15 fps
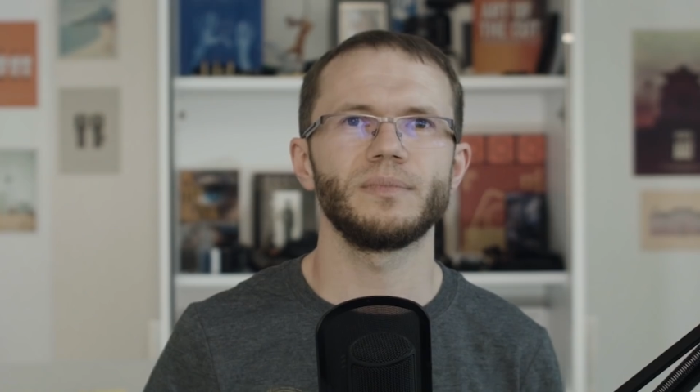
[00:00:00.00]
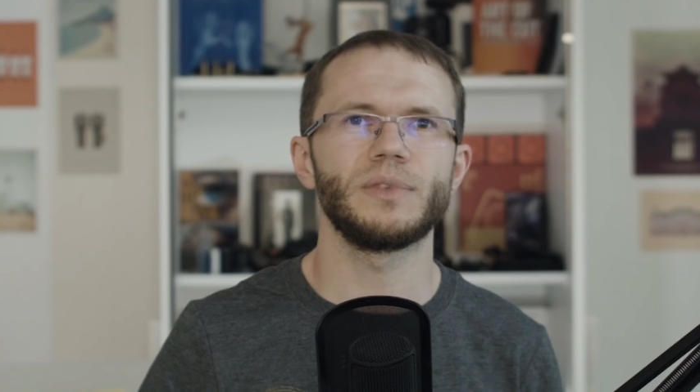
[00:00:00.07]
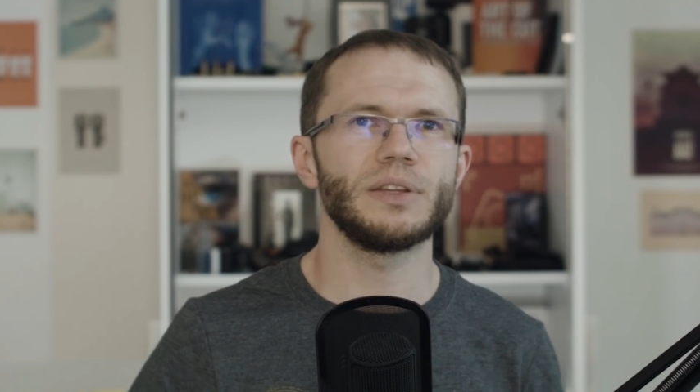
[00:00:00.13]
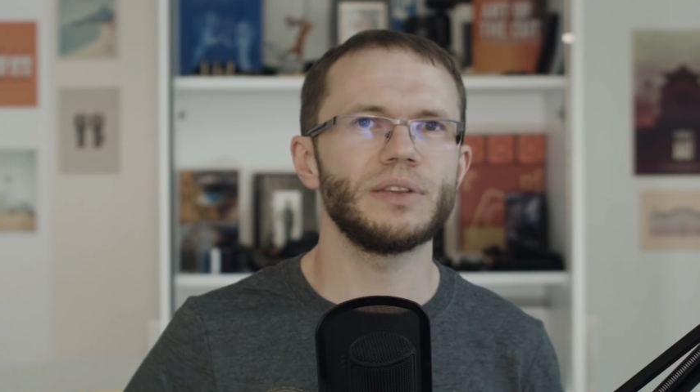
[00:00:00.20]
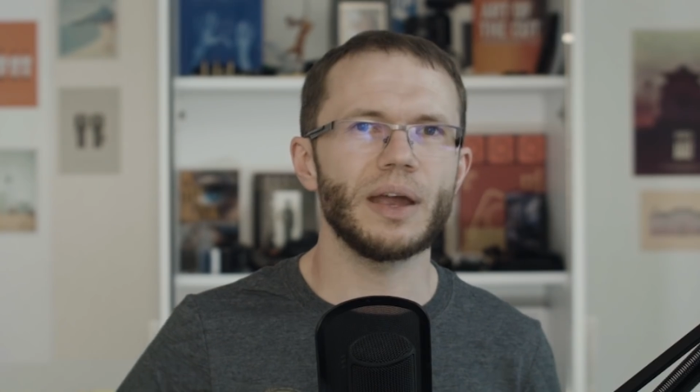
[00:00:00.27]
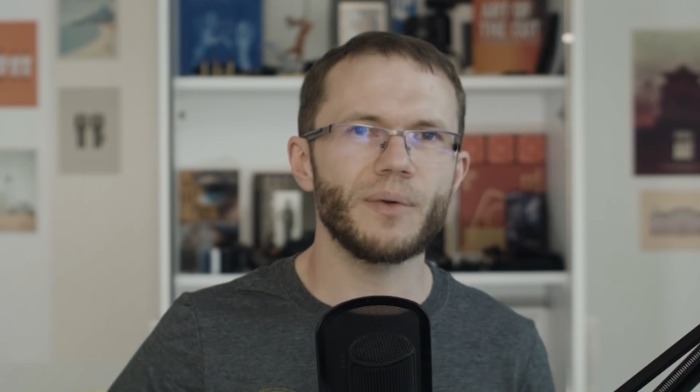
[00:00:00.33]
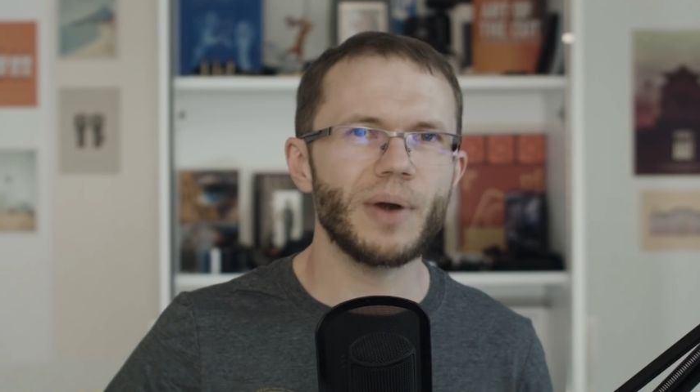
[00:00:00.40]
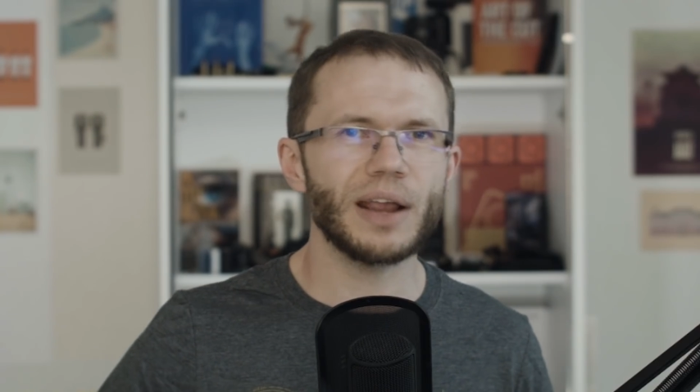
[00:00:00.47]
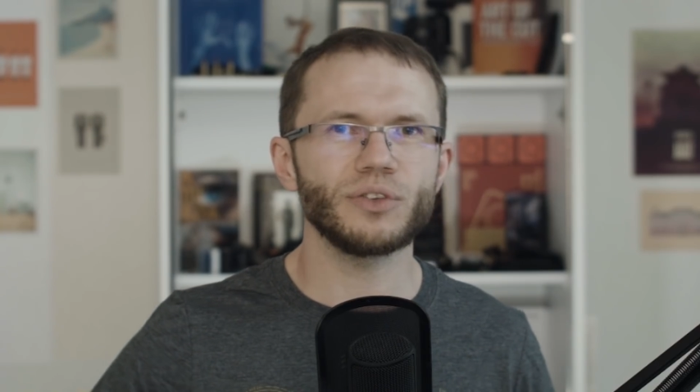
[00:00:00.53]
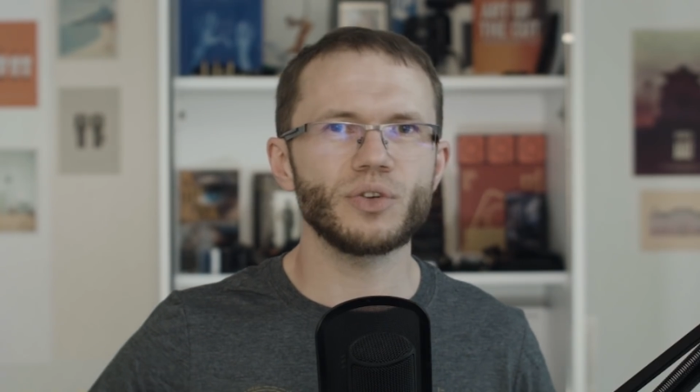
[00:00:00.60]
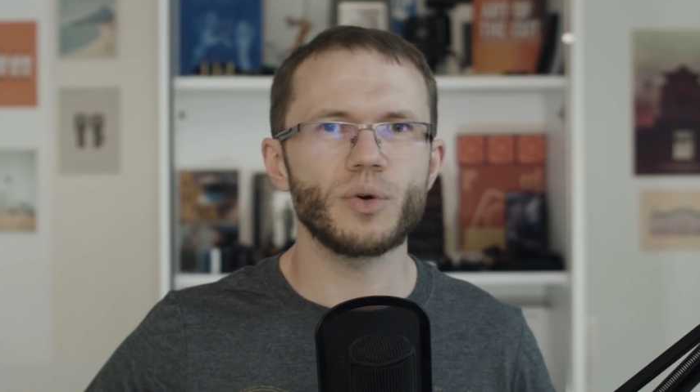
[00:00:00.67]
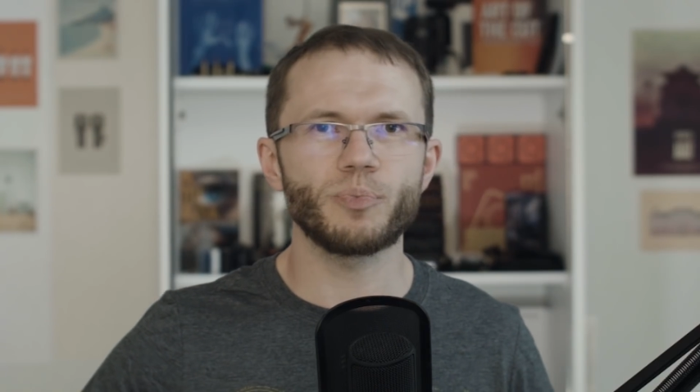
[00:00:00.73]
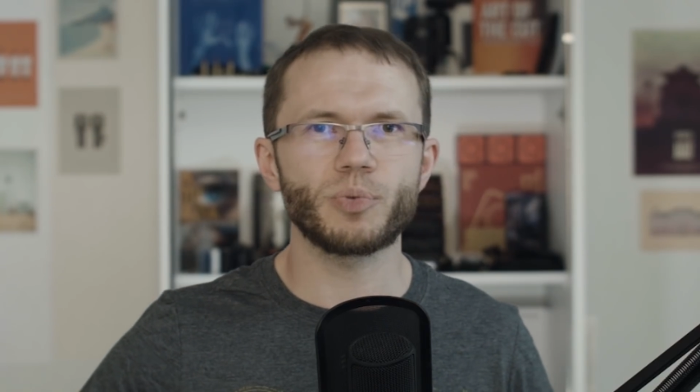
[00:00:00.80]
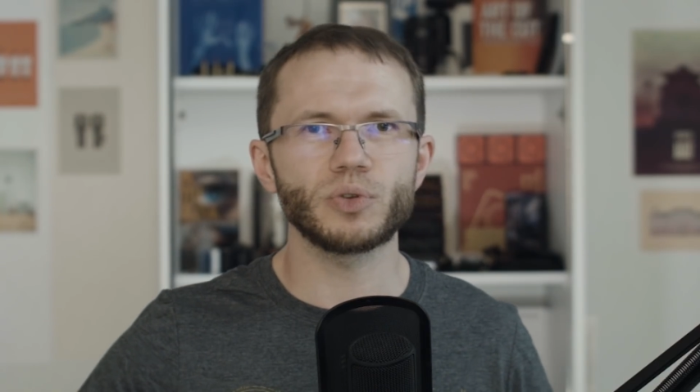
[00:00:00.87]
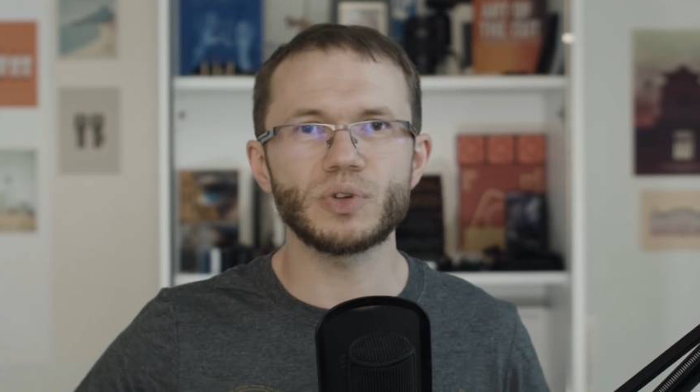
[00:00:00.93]
The
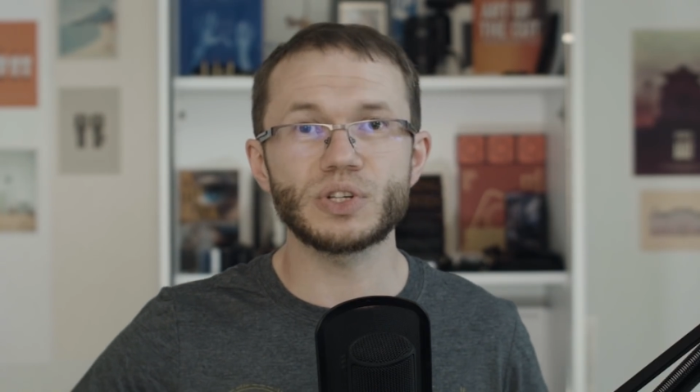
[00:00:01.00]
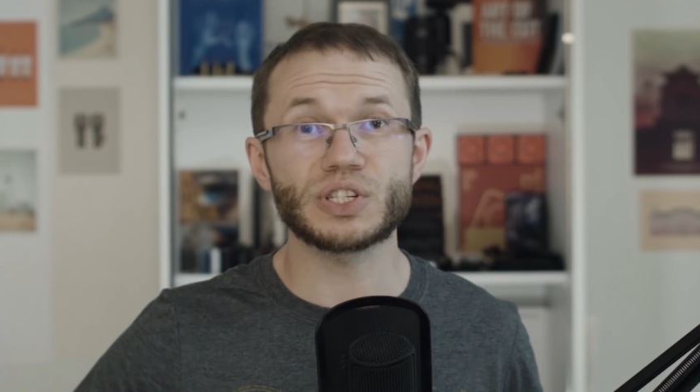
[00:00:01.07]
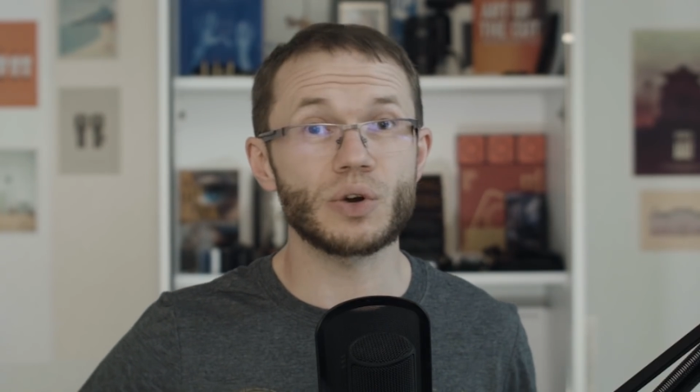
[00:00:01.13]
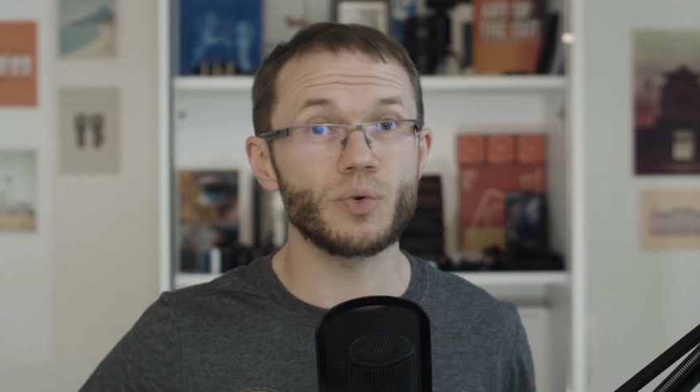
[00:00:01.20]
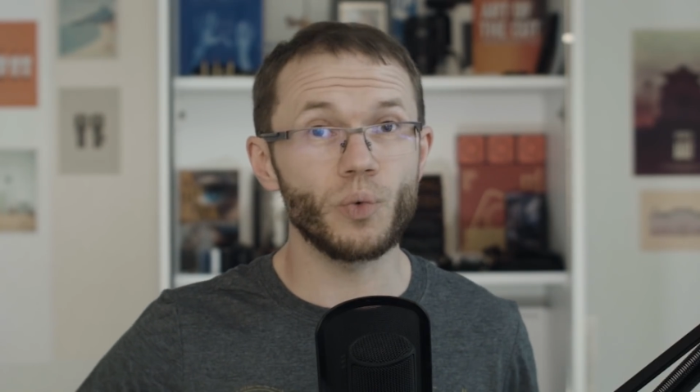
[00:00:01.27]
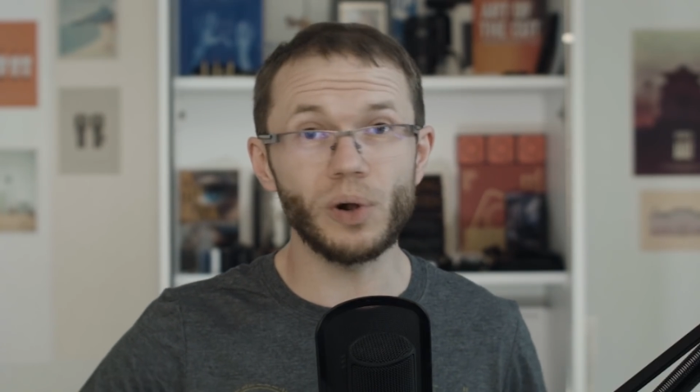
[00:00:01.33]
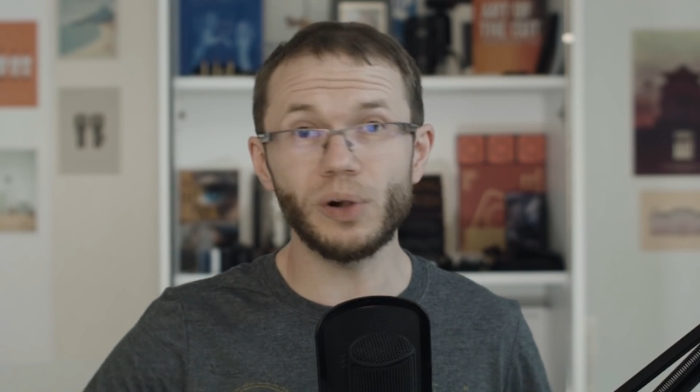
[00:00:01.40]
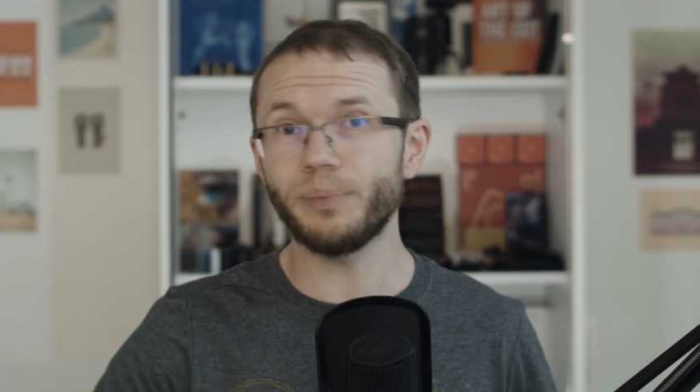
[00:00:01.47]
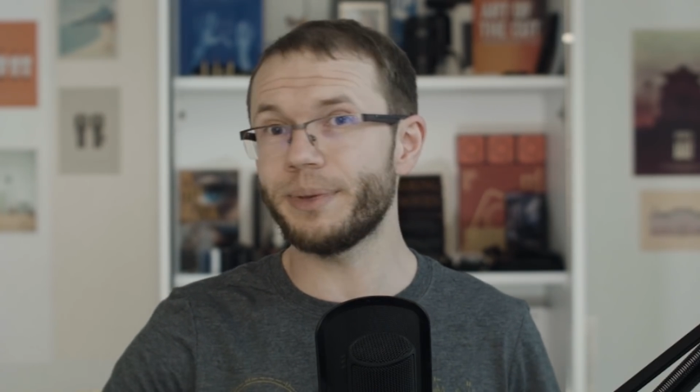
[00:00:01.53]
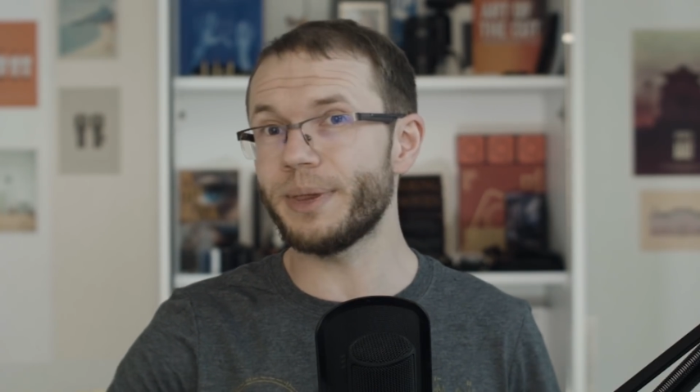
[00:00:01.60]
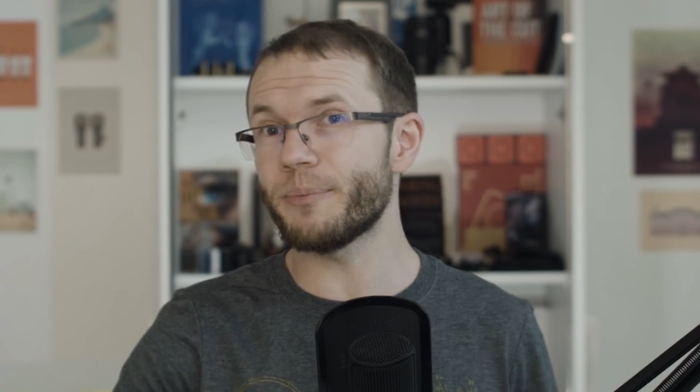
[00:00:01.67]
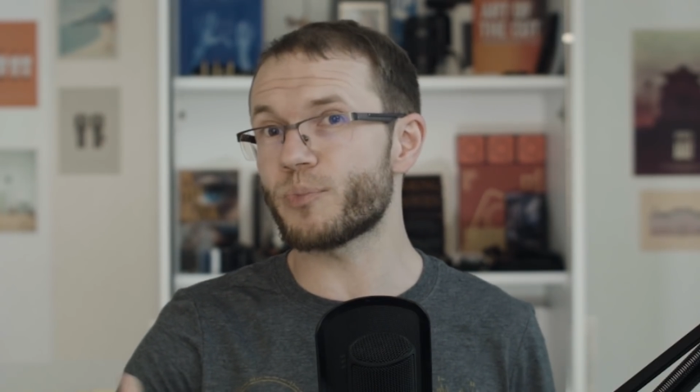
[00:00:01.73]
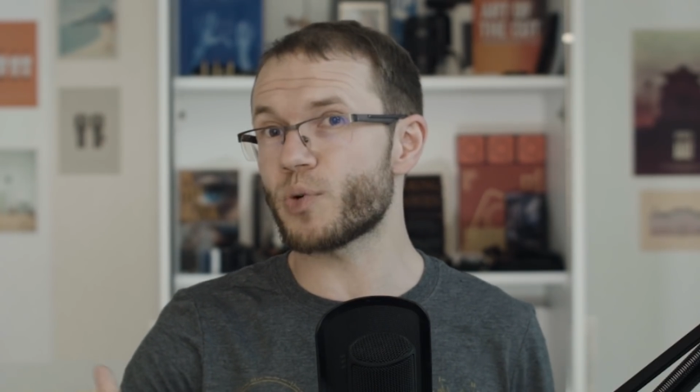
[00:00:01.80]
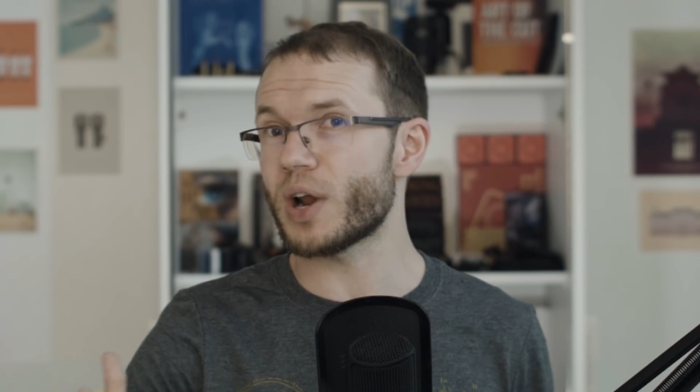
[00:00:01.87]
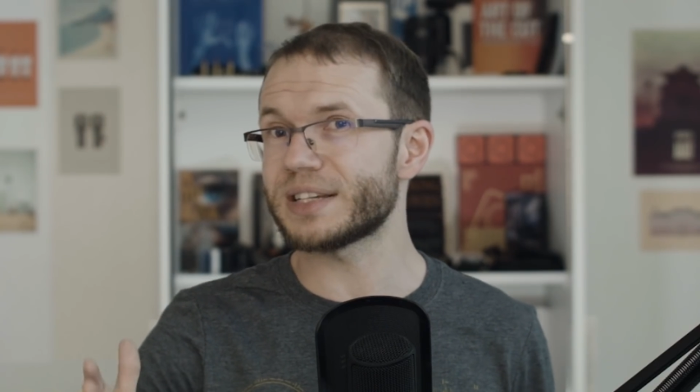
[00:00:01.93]
director producer will be
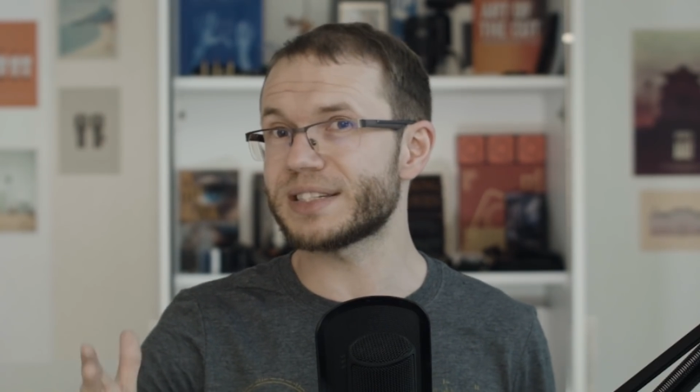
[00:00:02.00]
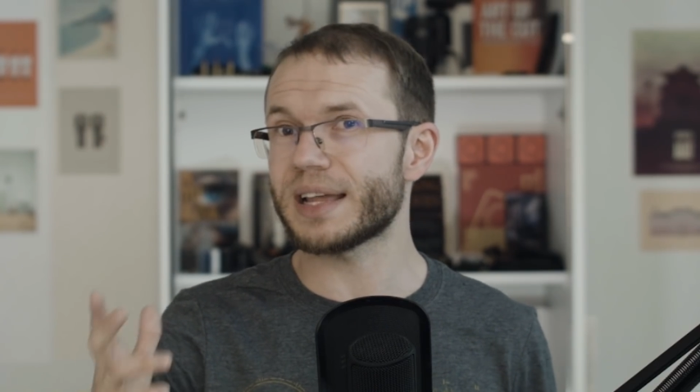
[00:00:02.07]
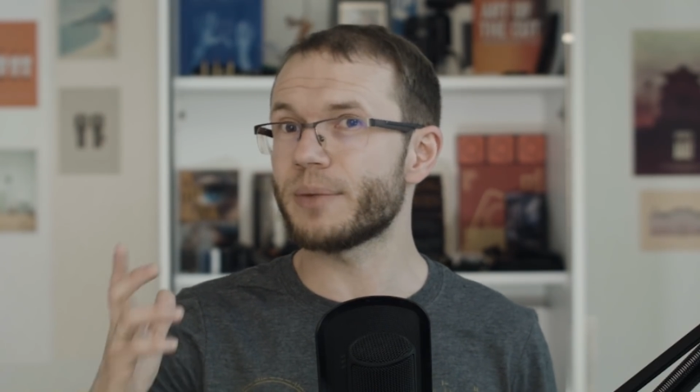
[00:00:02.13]
impressed